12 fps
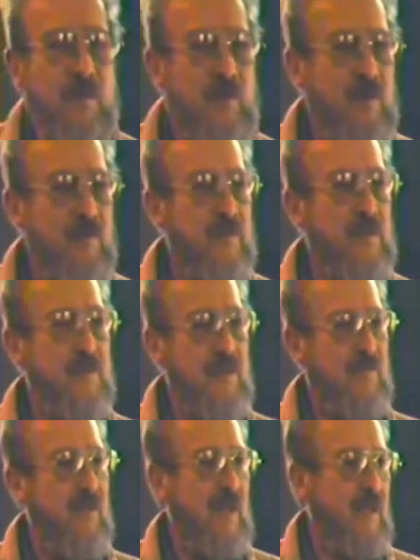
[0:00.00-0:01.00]
all of this
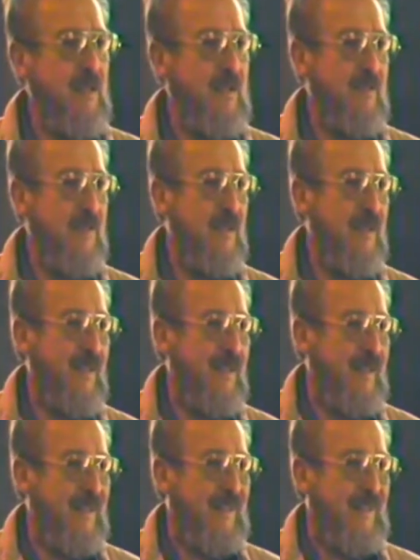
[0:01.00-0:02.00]
invective?
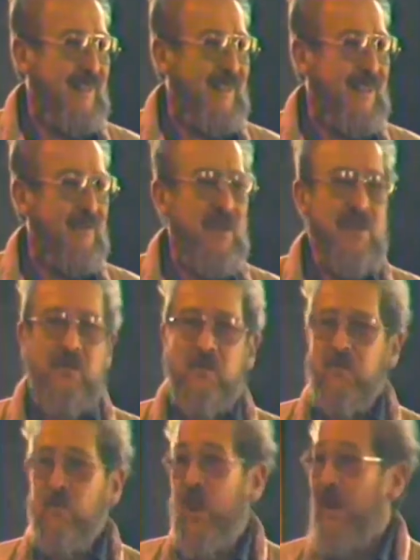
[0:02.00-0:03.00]
I mean, they're
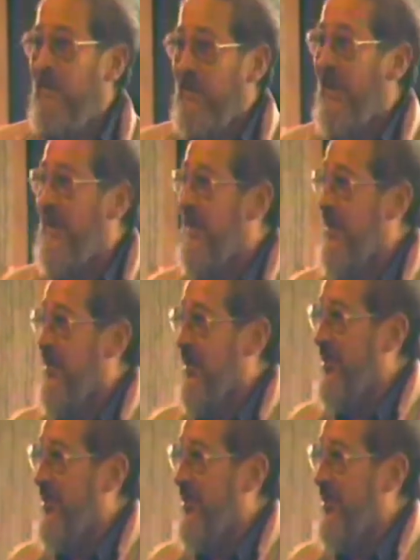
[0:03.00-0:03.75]
roughly in the